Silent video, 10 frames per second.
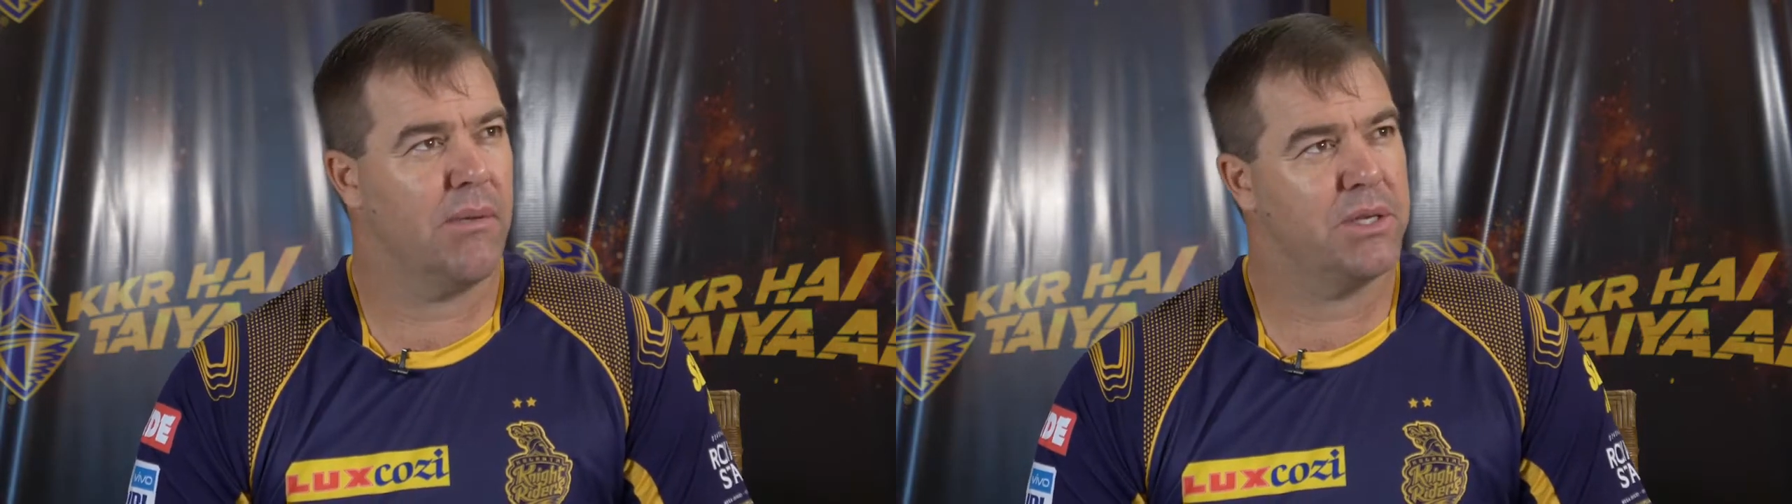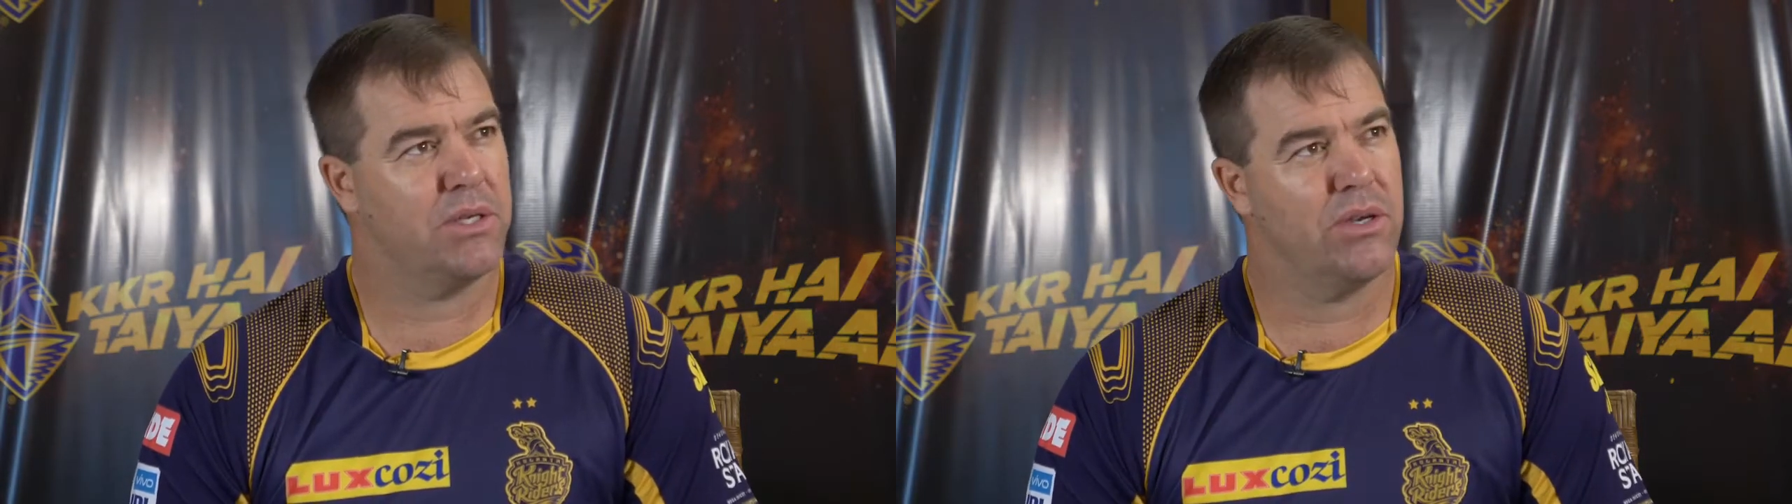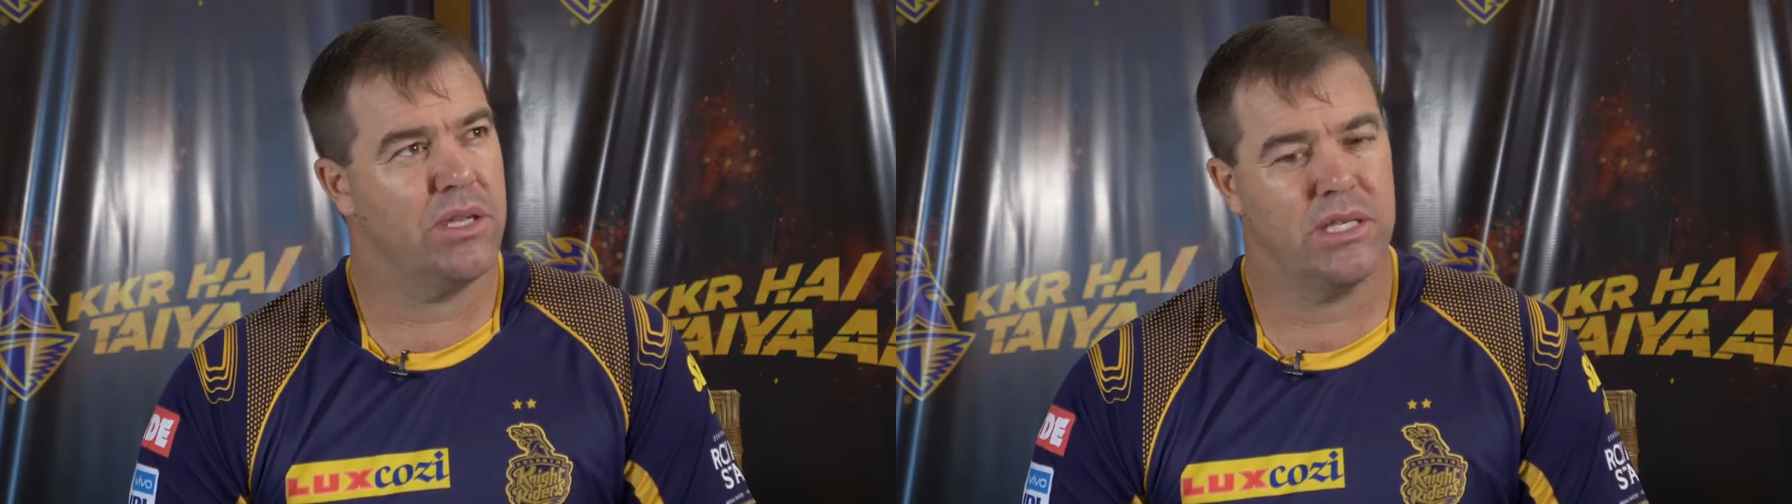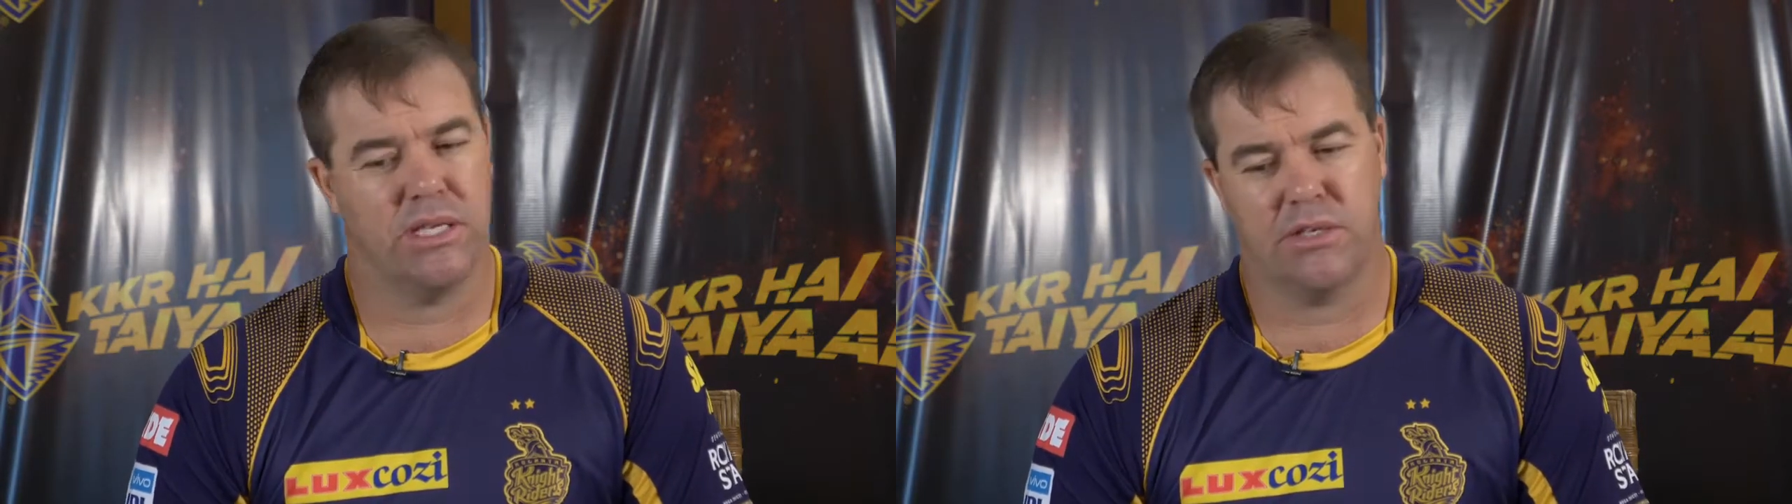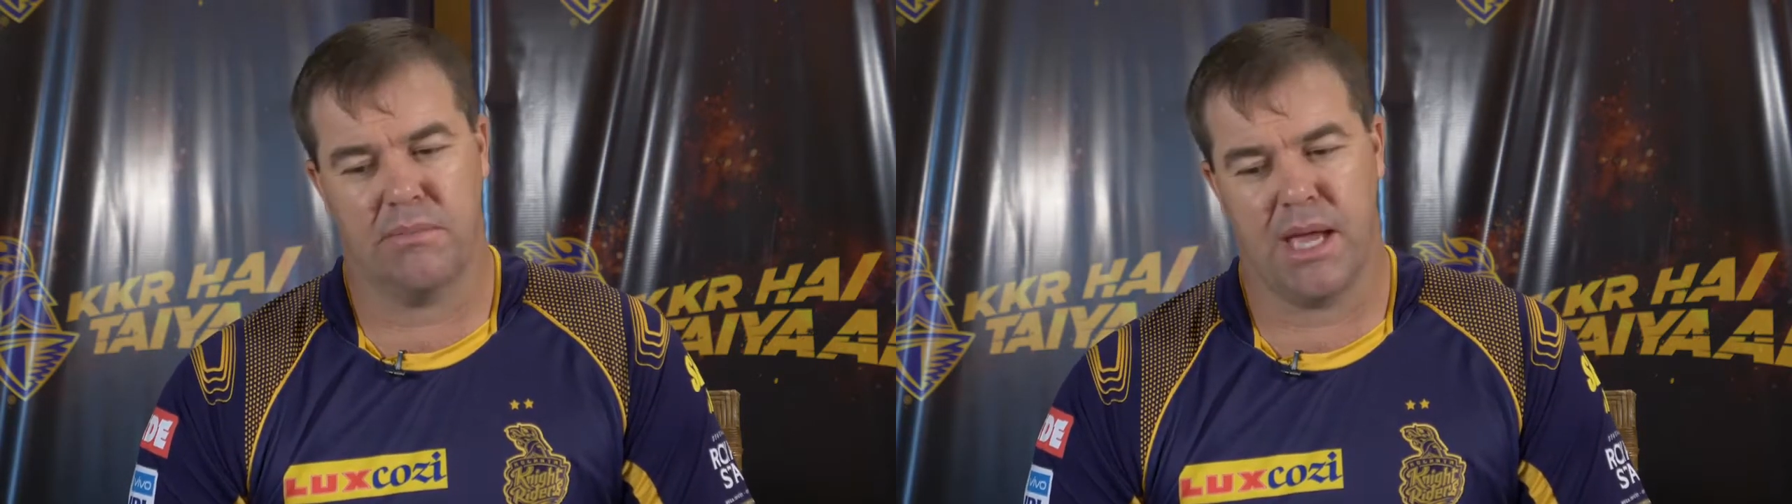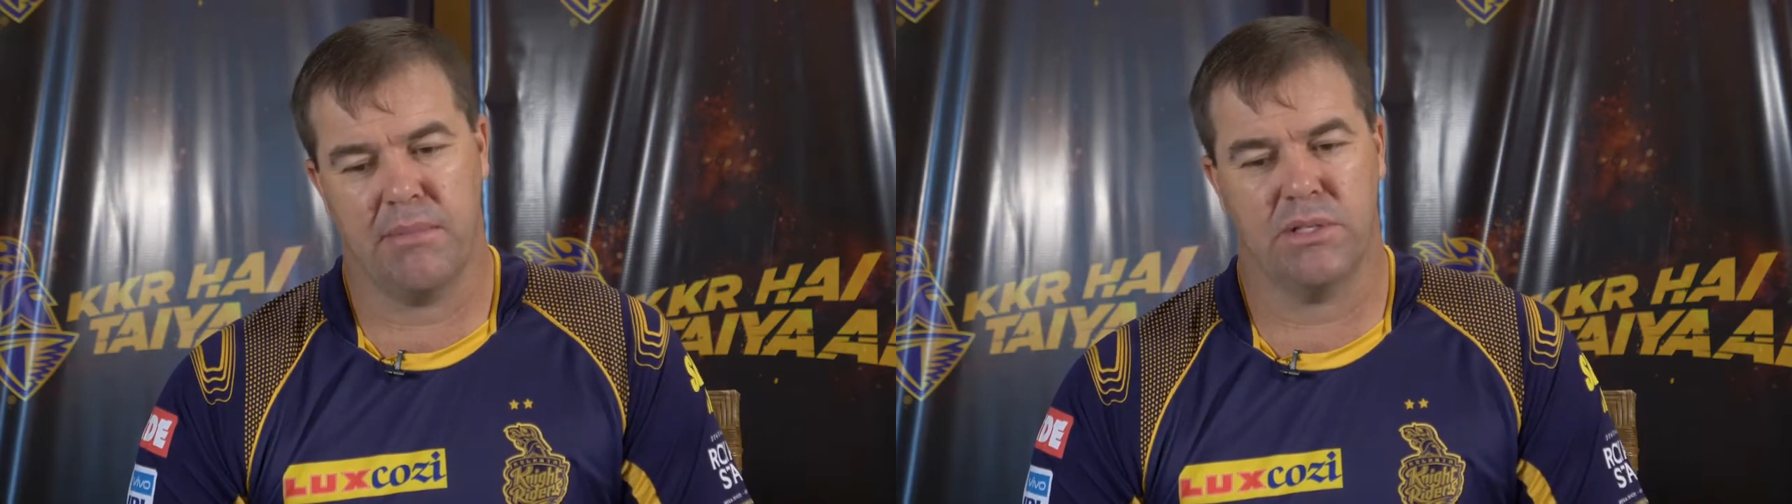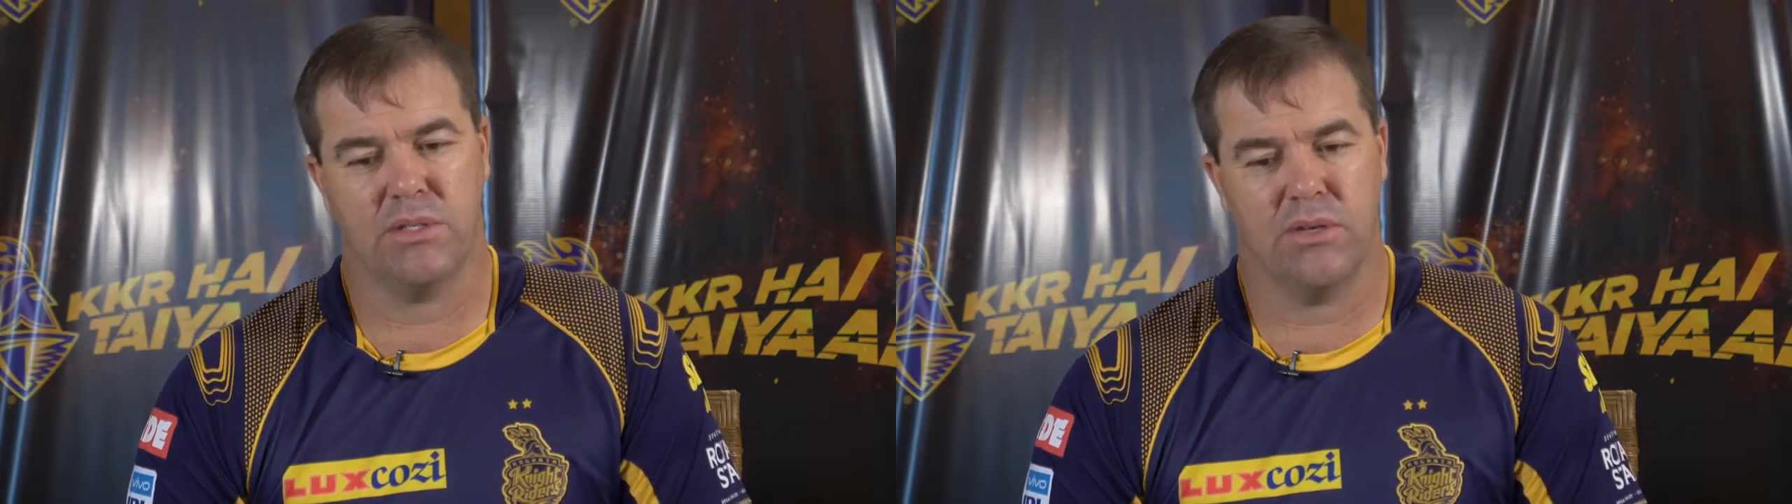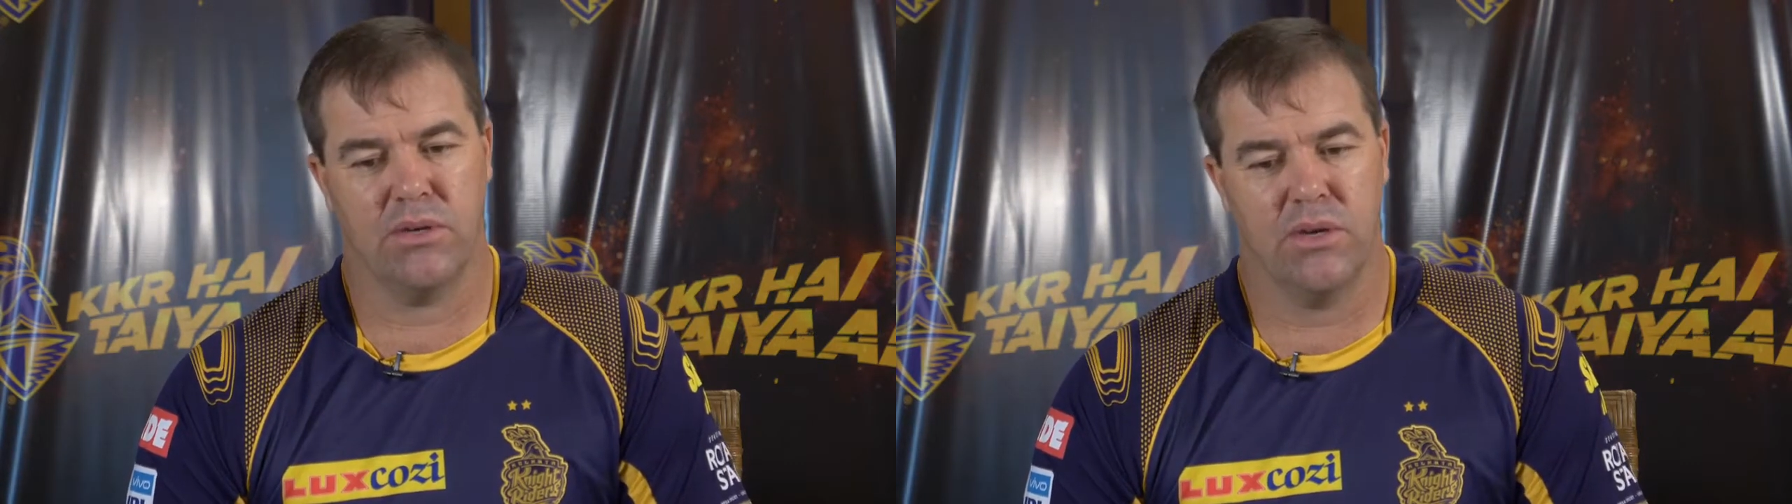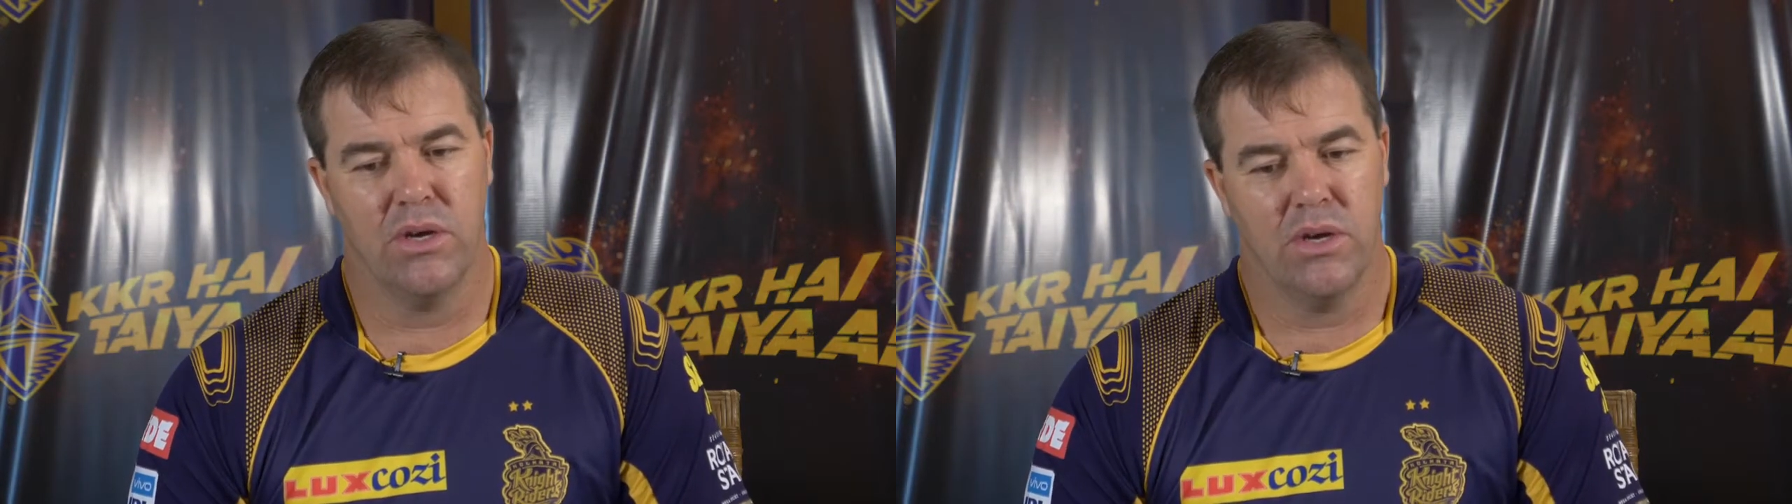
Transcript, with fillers: opportunity to be able to